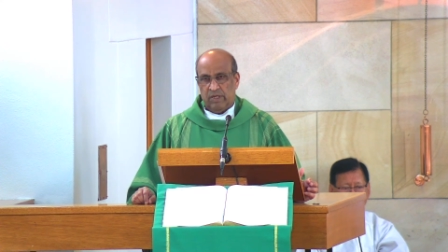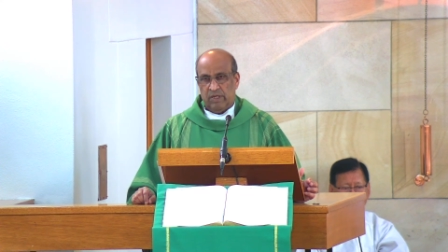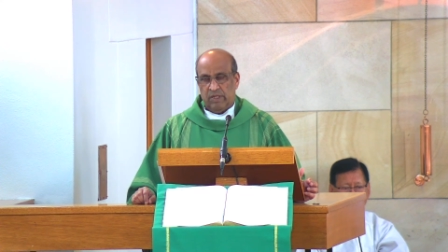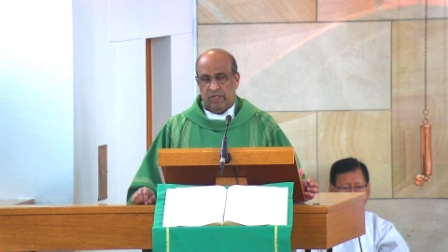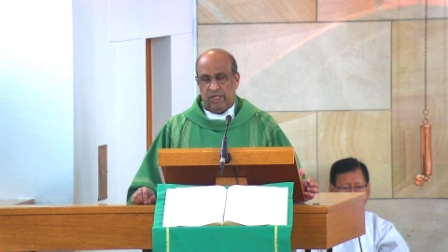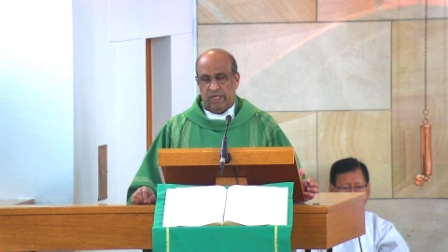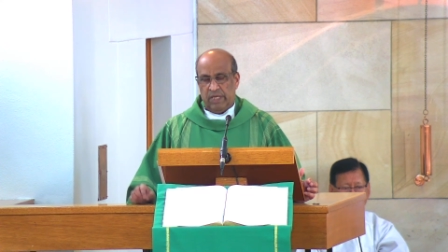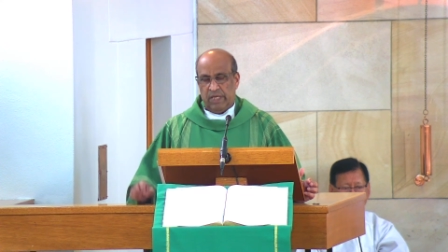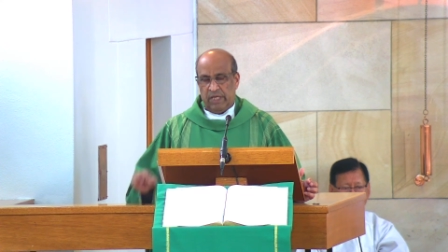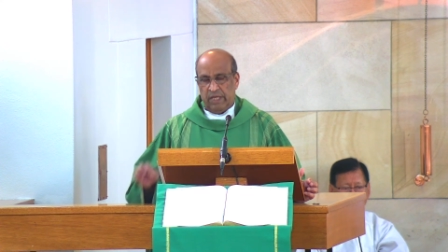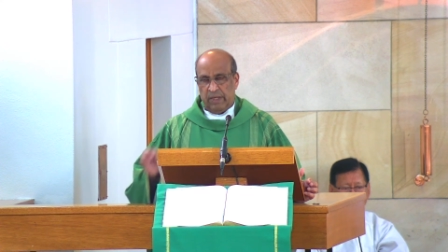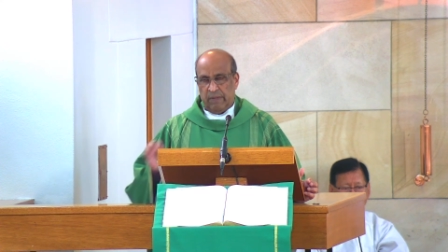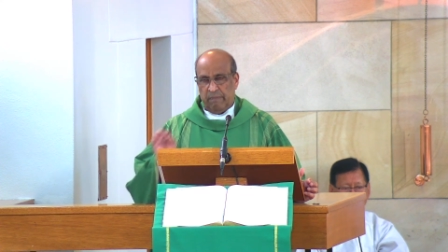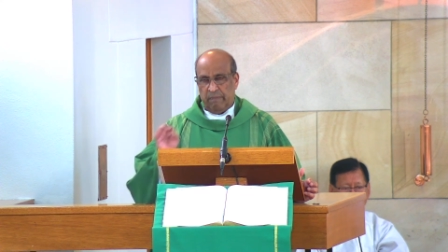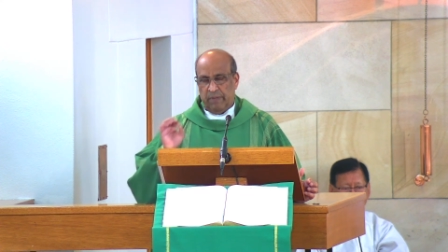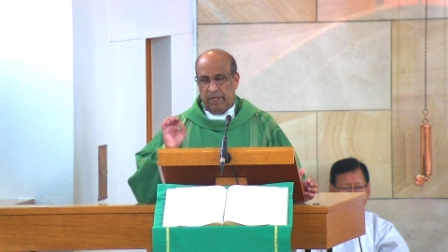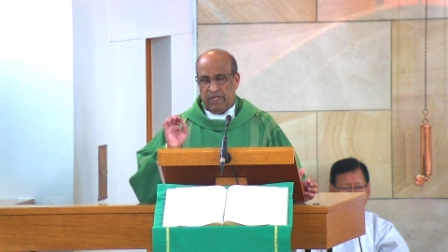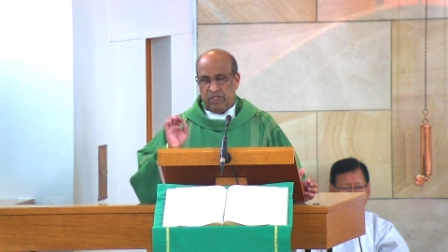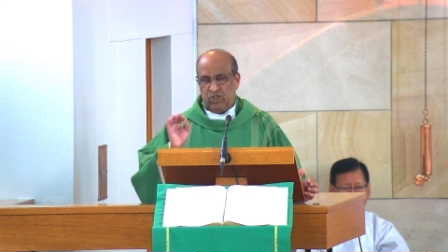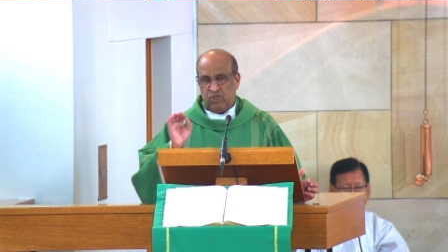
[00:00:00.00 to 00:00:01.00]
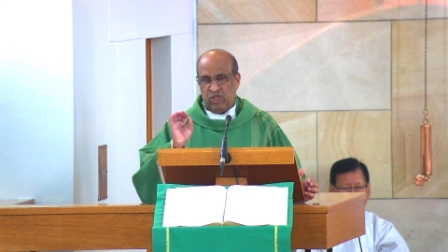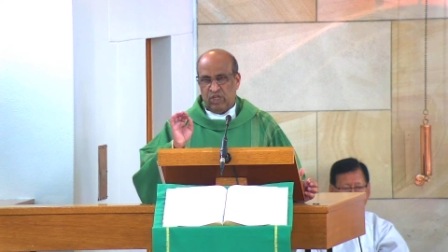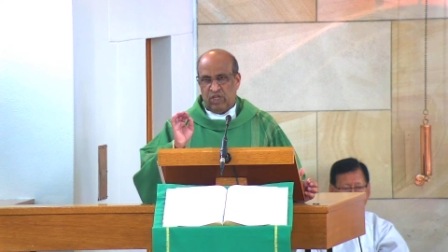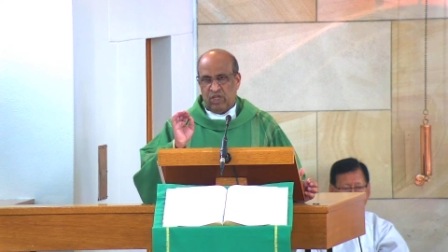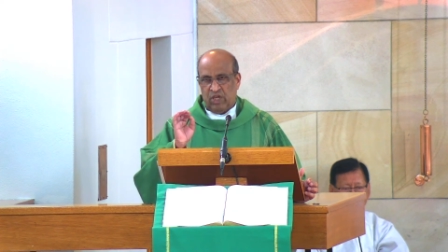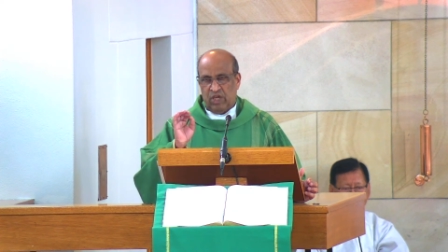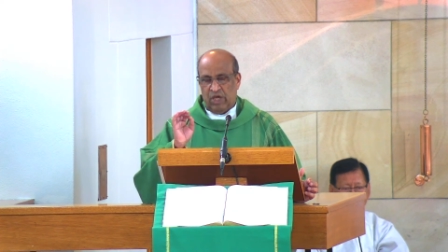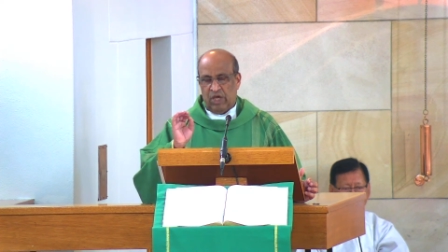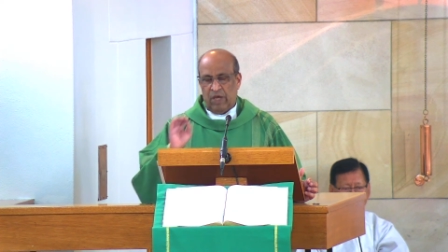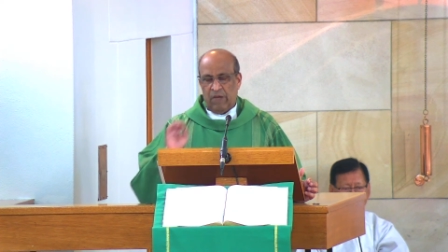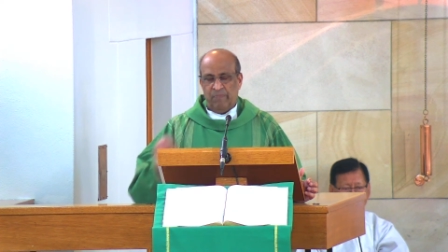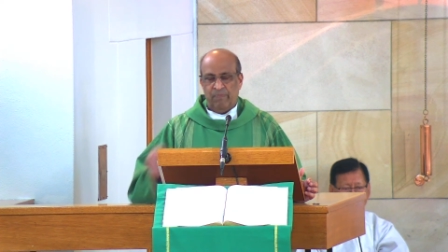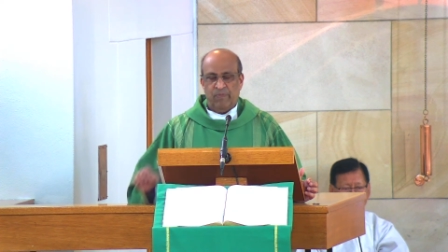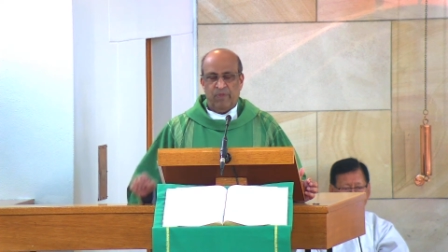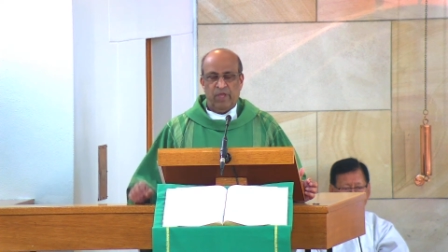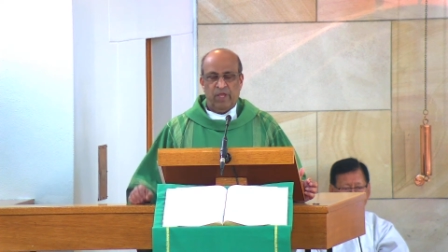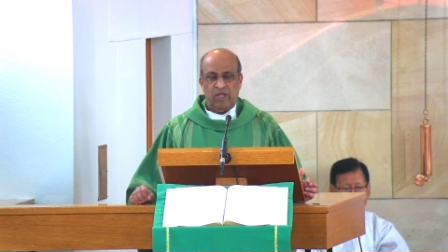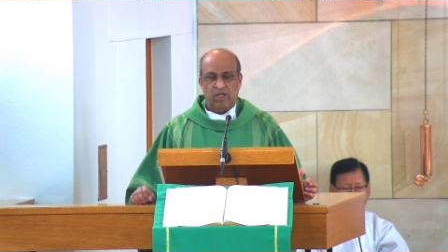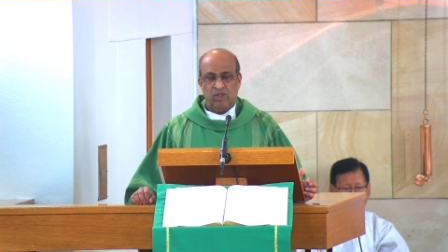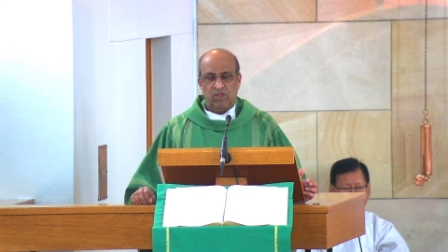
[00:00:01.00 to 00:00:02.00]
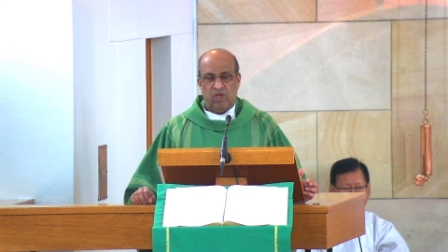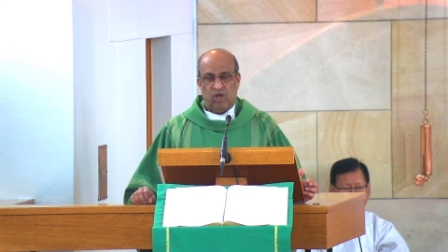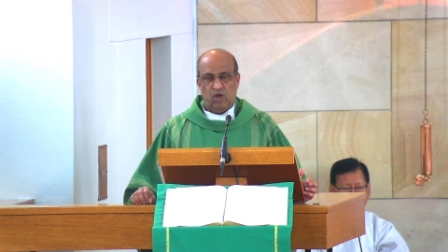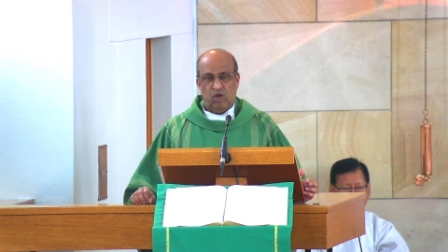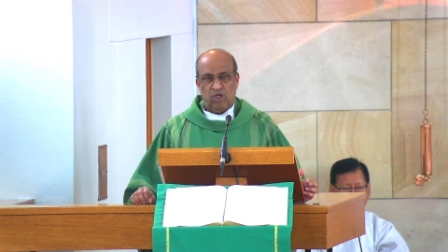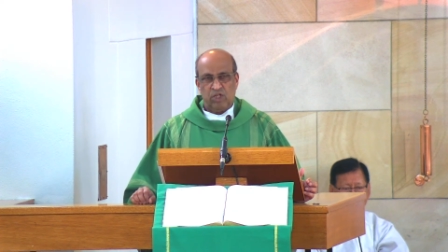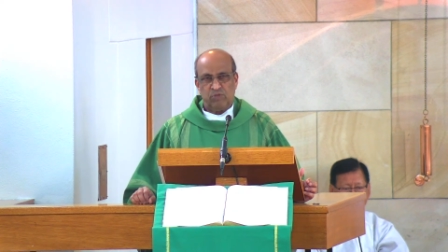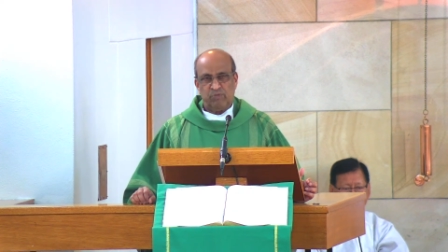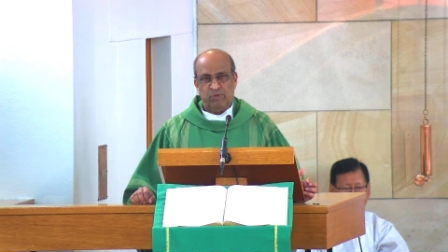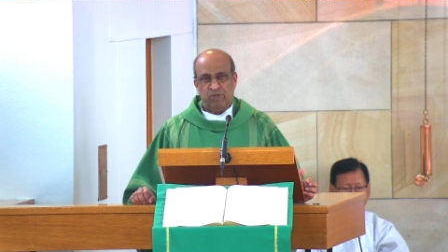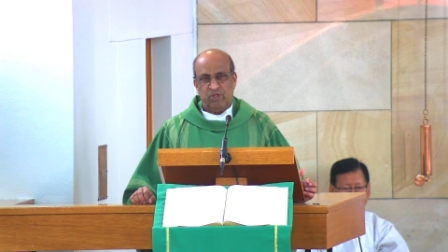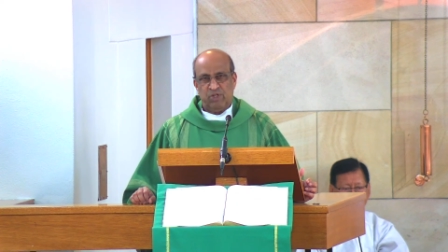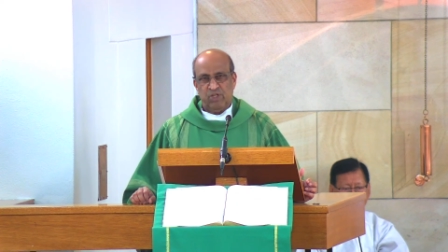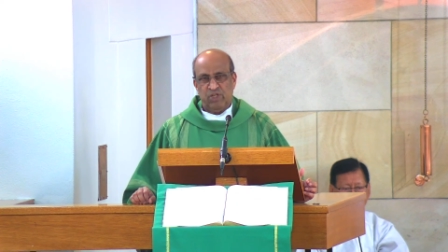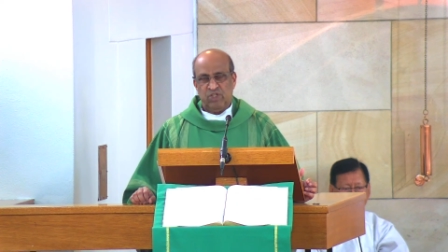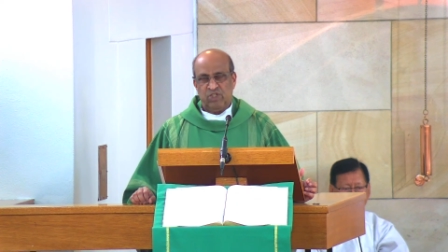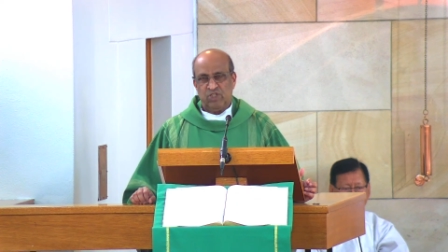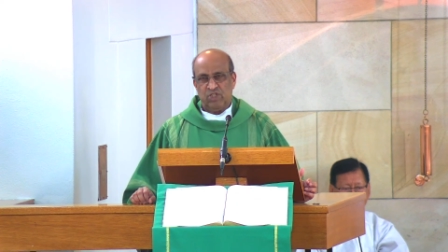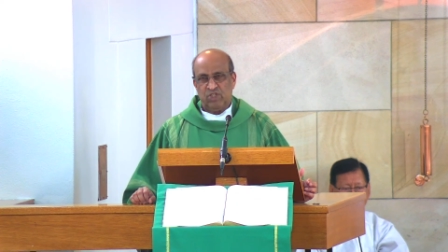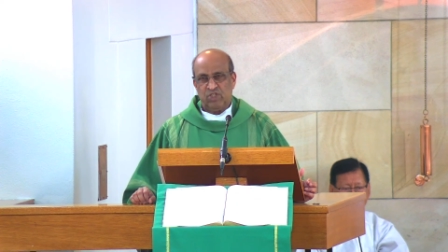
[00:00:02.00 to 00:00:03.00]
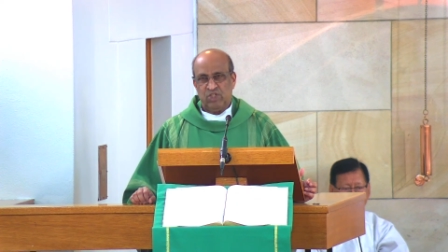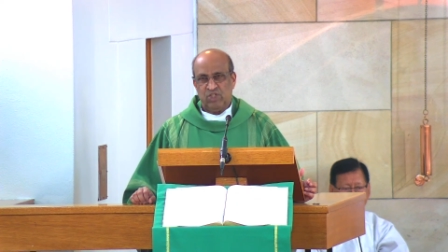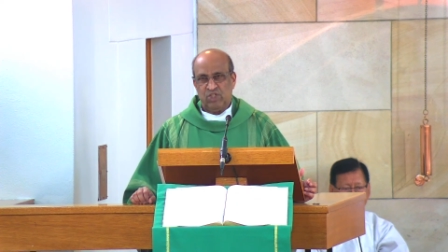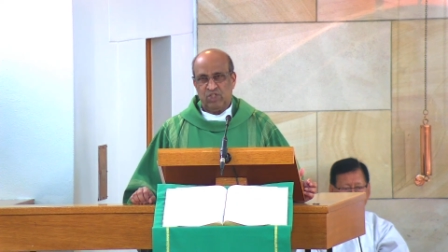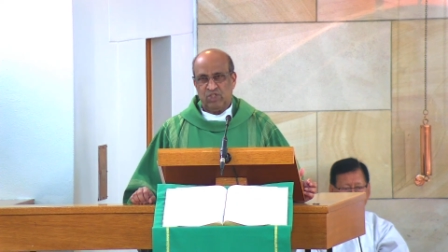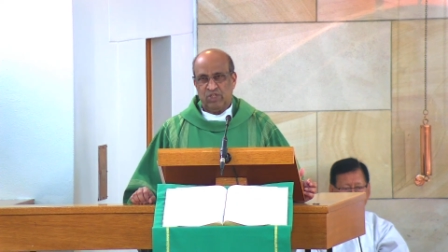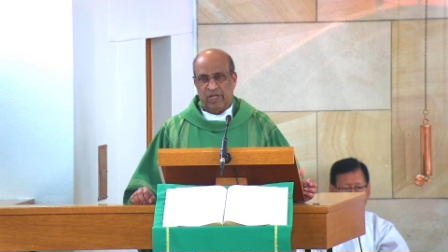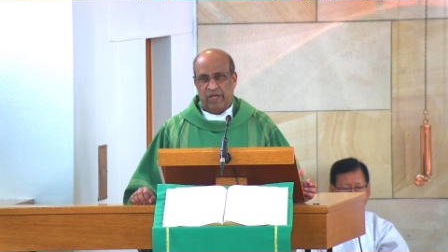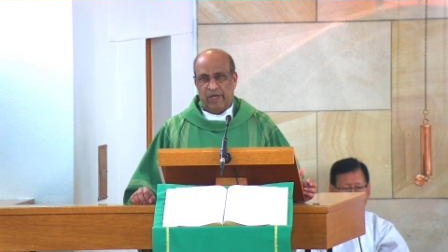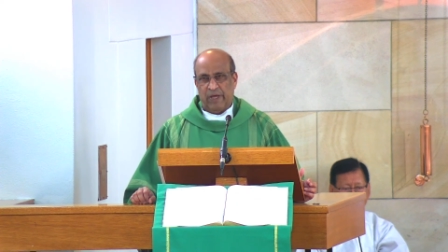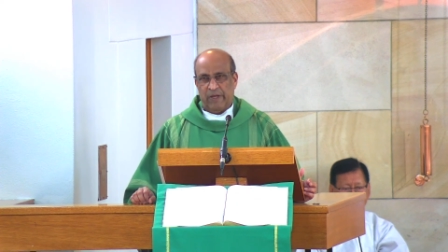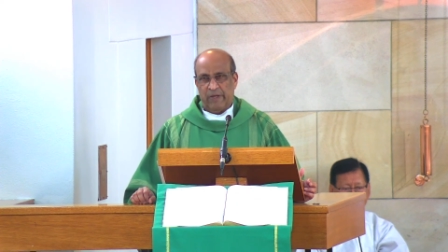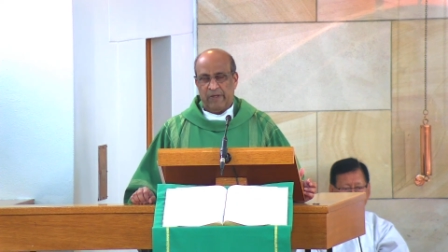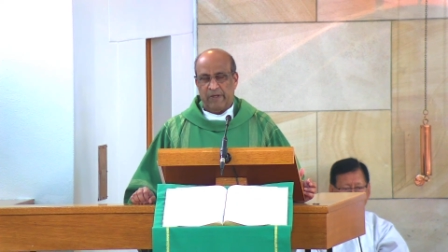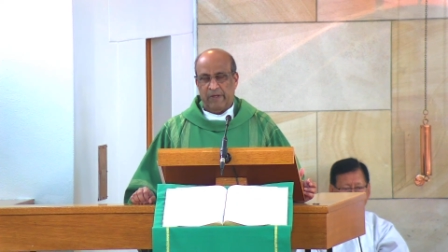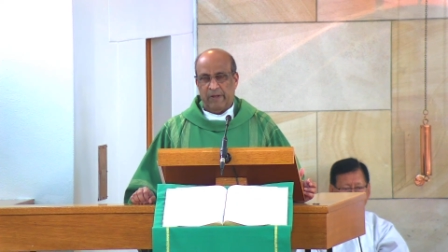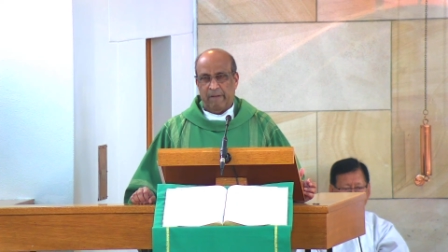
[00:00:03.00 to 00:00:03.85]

The basic thing the gospel teaches is that